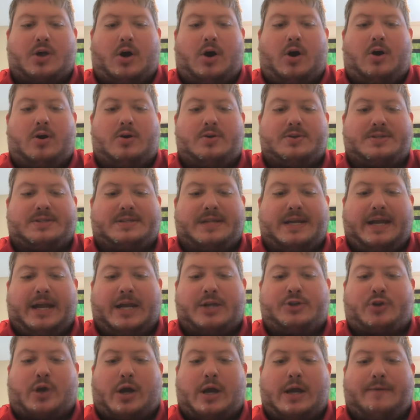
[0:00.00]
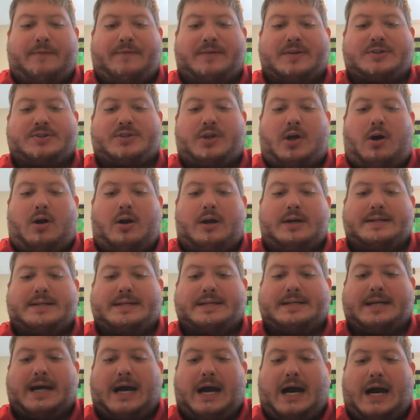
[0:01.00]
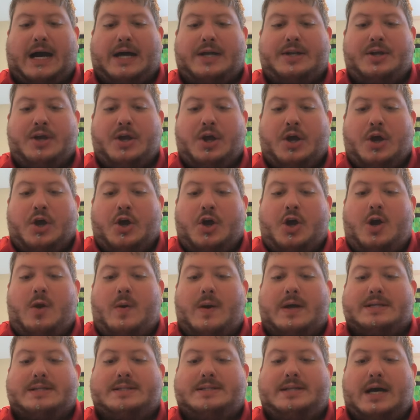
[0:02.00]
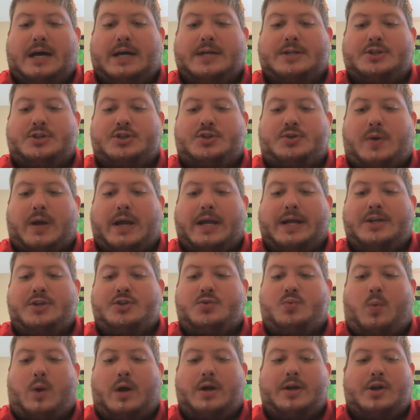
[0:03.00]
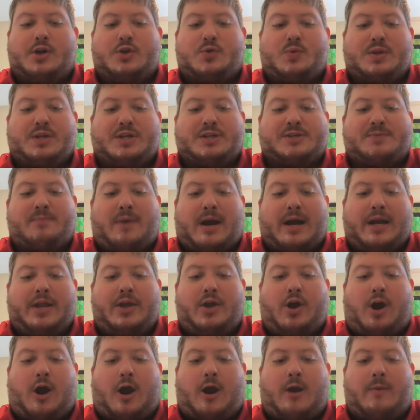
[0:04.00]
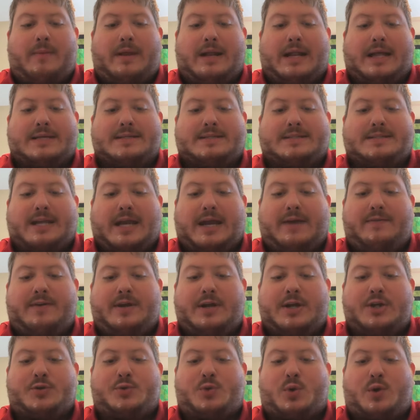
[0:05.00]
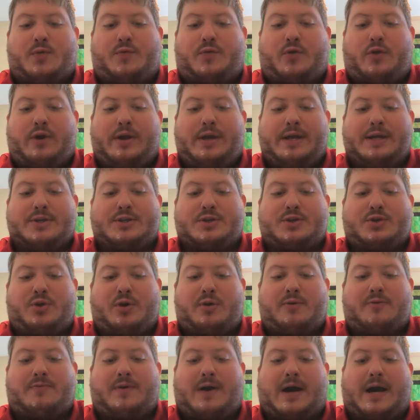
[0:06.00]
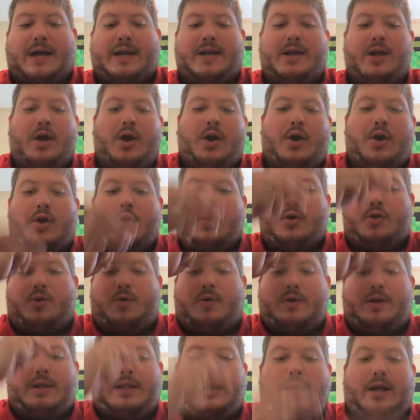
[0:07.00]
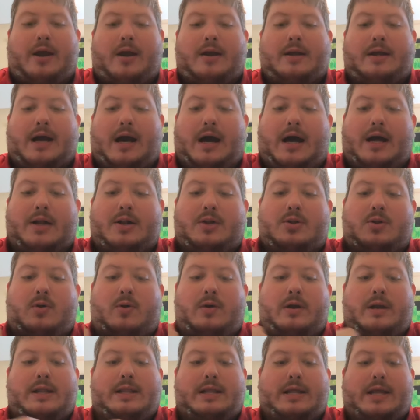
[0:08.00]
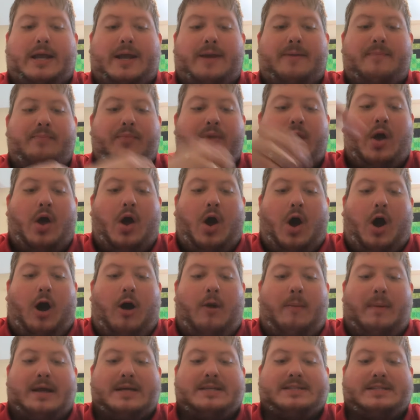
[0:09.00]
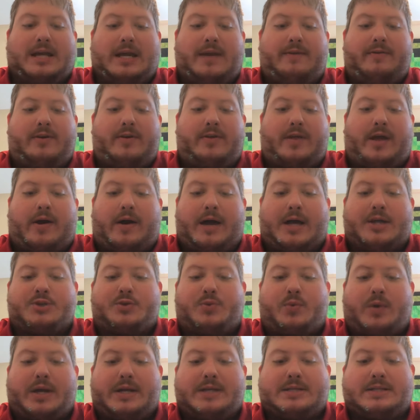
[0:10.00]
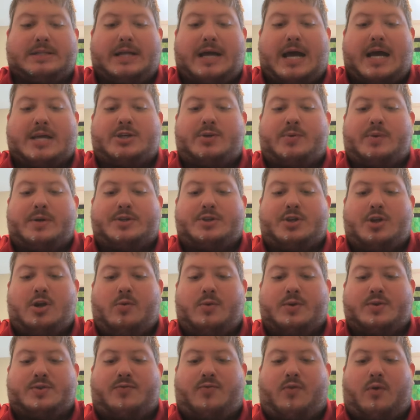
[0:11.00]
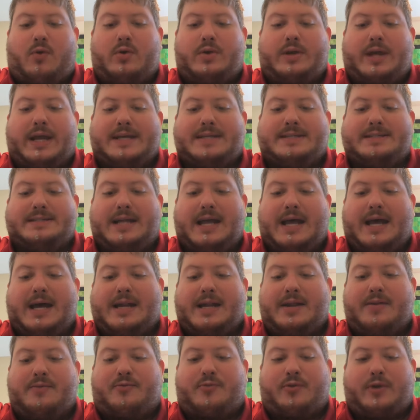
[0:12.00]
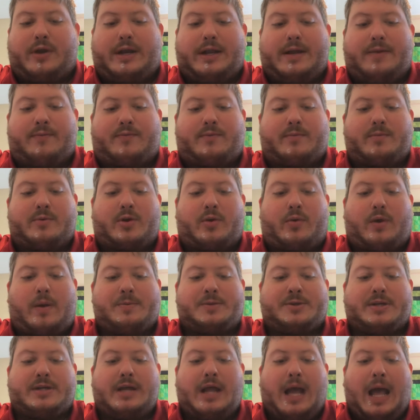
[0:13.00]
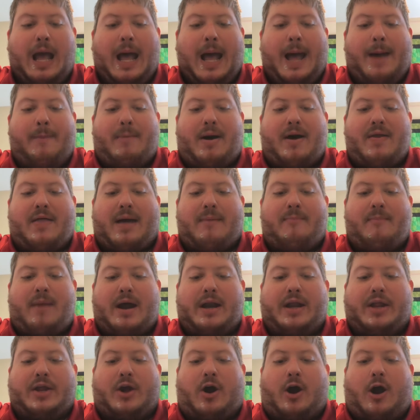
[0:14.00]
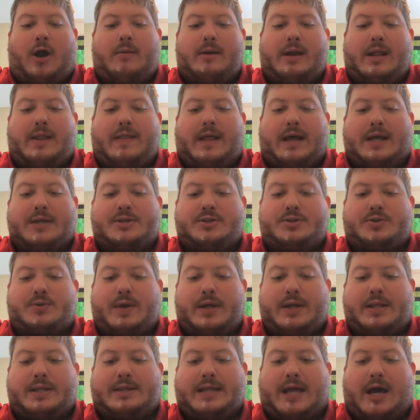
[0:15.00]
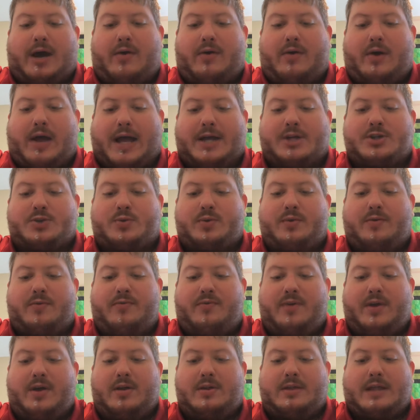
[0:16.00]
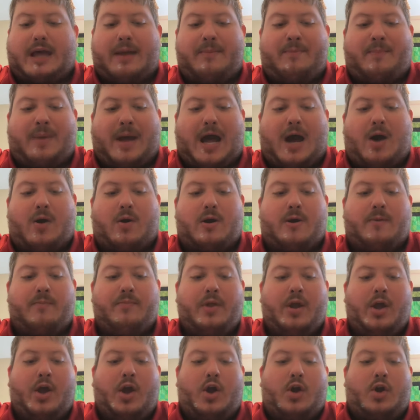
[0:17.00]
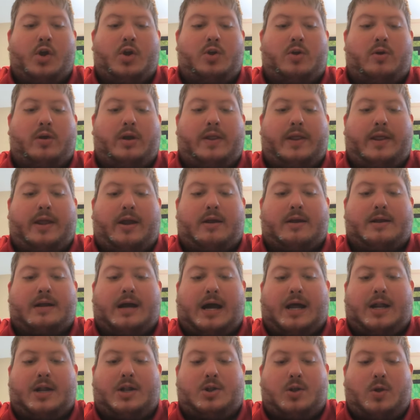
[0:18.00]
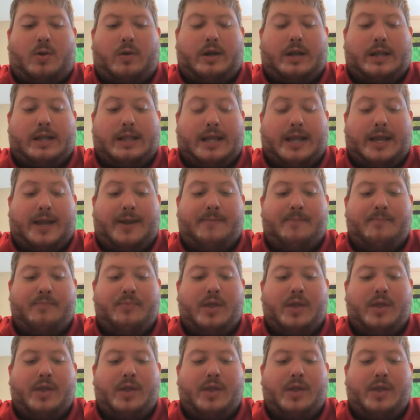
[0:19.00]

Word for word: all sing a triumphant song unto God who has done strange wonders with his mighty arm and has saved Israel, for he is glorified. Glory to thee, our God, glory to thee. O my Savior, thou hast raised Lazarus, who was four days dead, and freed him from corruption by thy mighty arm. And in thy strength thou hast revealed thy power. Glory to thee, our God, glory to thee.